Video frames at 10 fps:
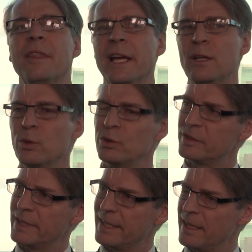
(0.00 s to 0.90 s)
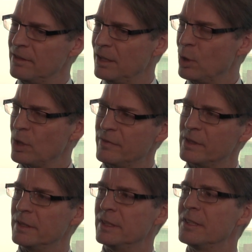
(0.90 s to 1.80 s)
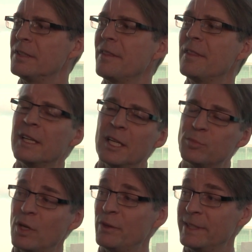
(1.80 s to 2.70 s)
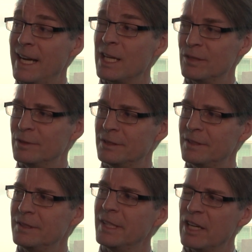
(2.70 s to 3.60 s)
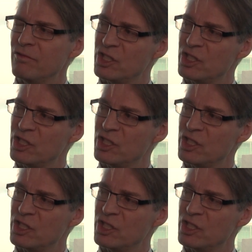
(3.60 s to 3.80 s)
They look to take a lot of the profit out of it and